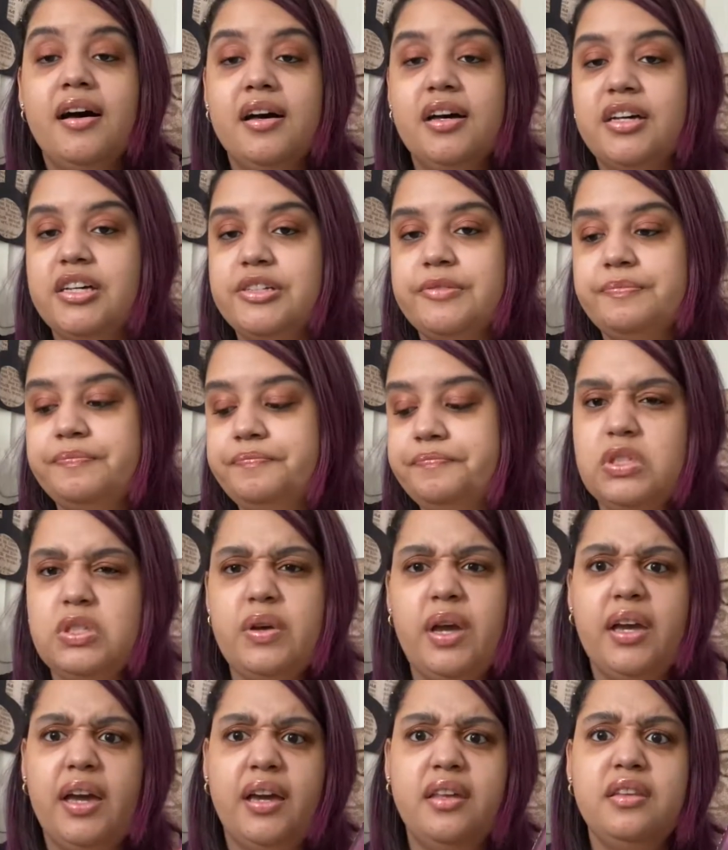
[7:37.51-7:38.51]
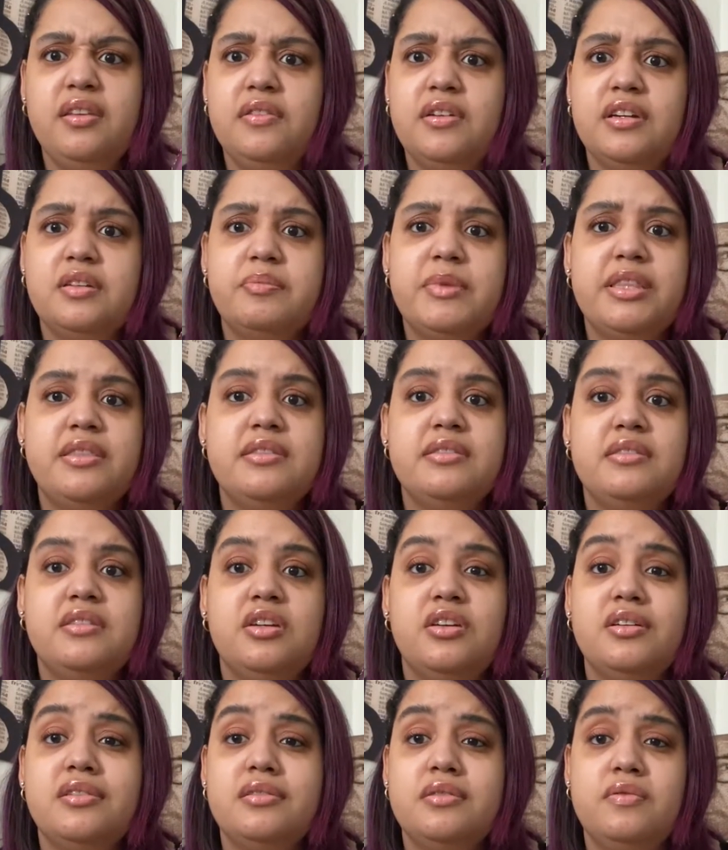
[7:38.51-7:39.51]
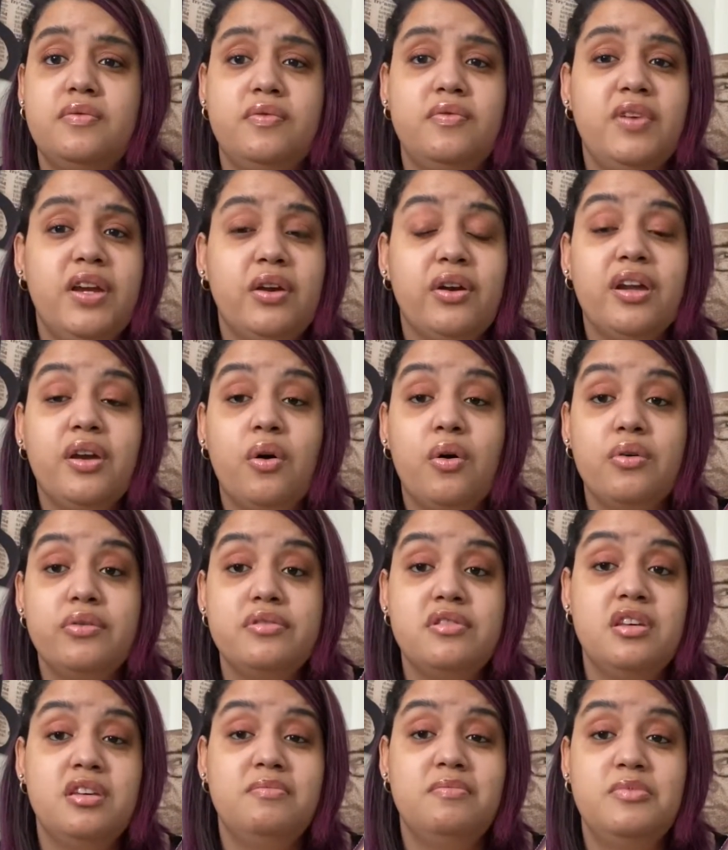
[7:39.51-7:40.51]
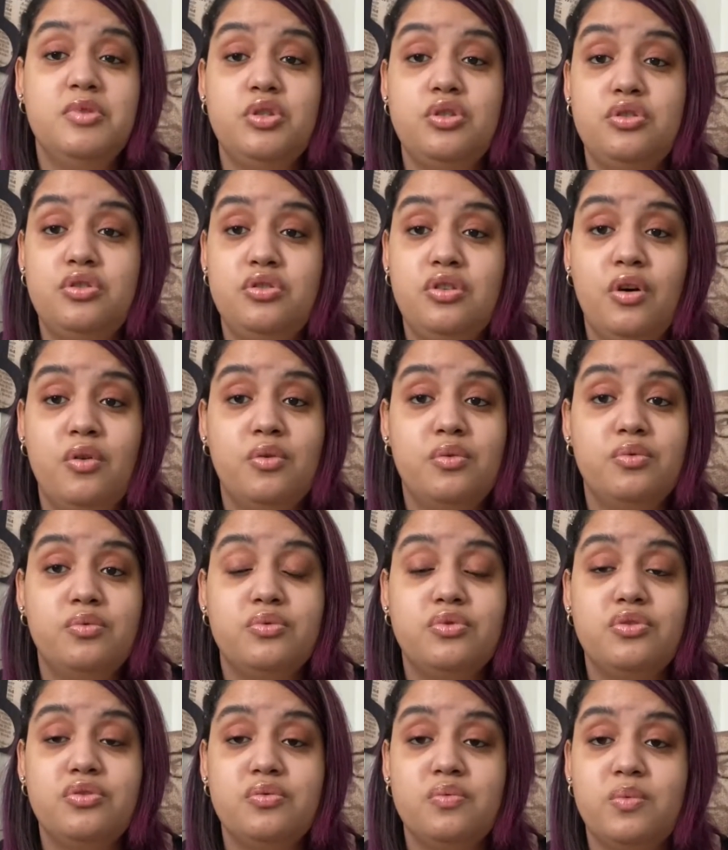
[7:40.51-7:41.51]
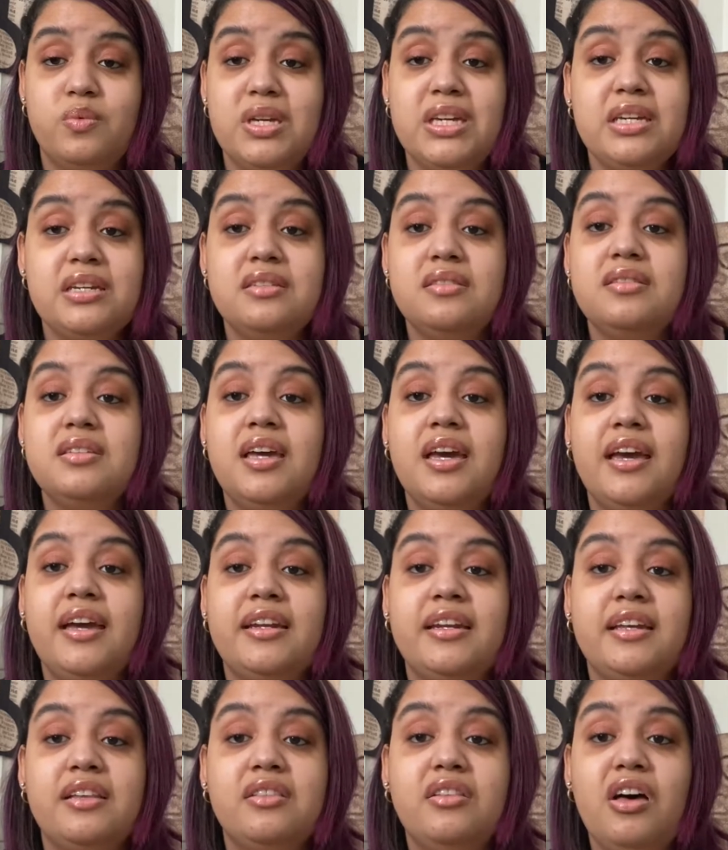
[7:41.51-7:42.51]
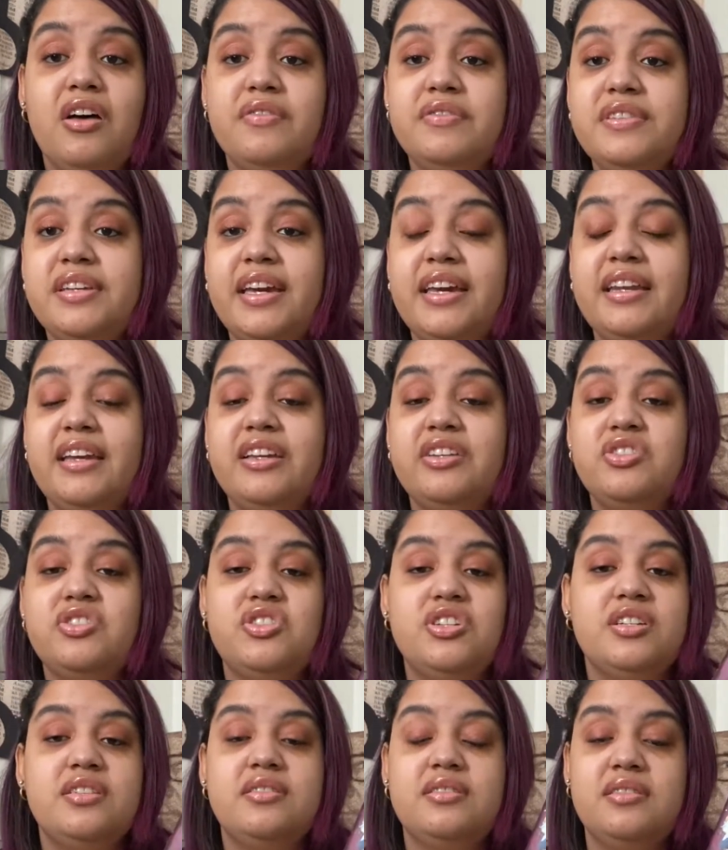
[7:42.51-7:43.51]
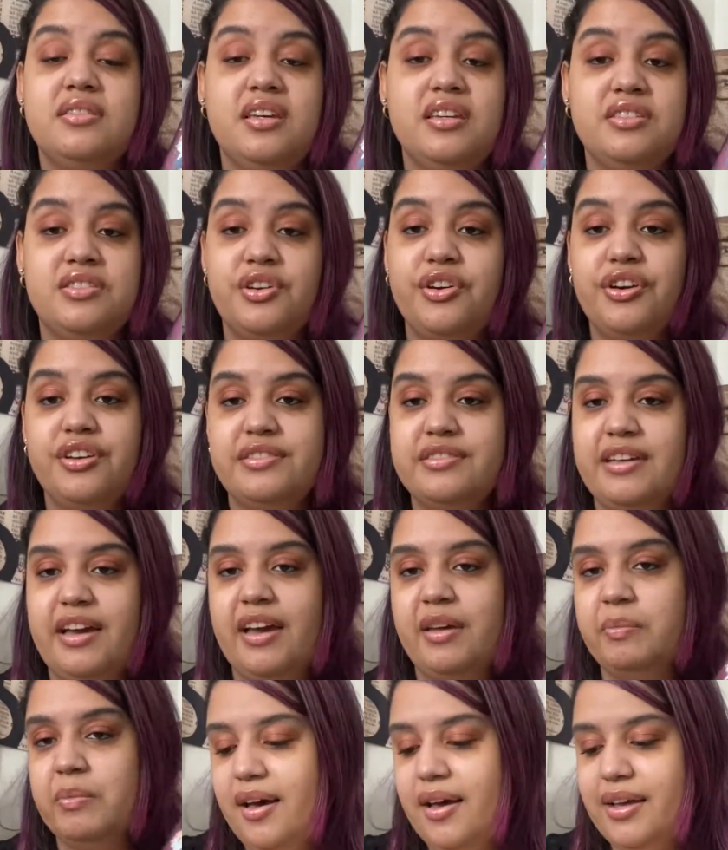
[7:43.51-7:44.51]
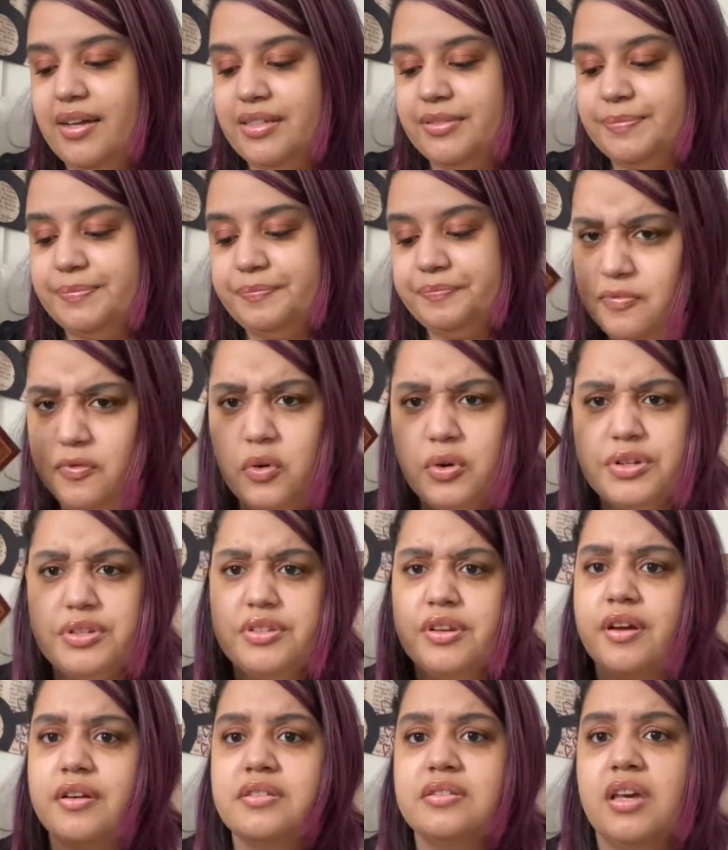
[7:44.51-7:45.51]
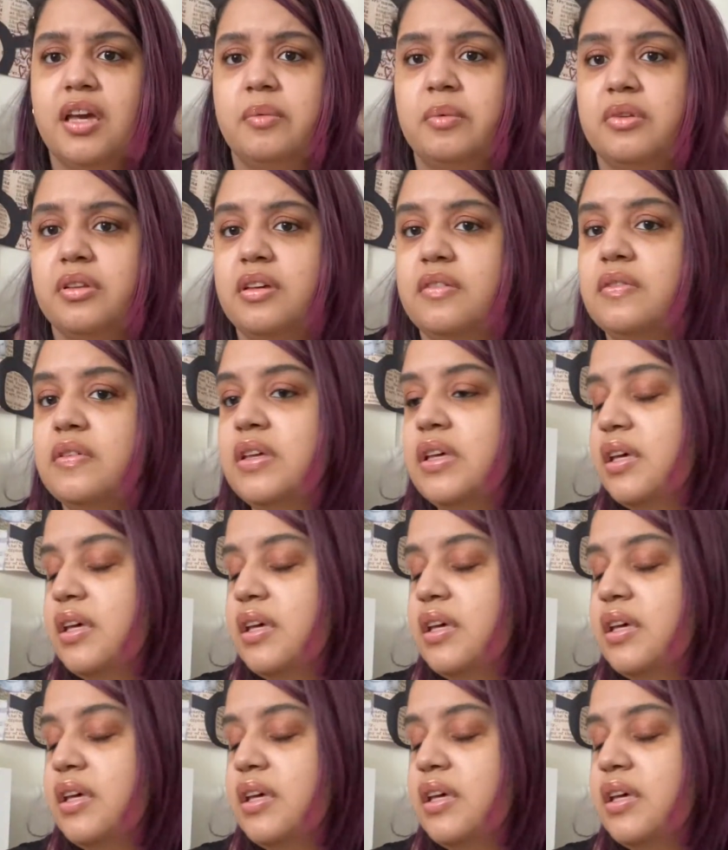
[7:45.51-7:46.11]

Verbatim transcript: Um, so I highly recommend this series. It's very wholesome, so sweet, and I loved it. It's just, it's a good time. Um, four stars, I believe.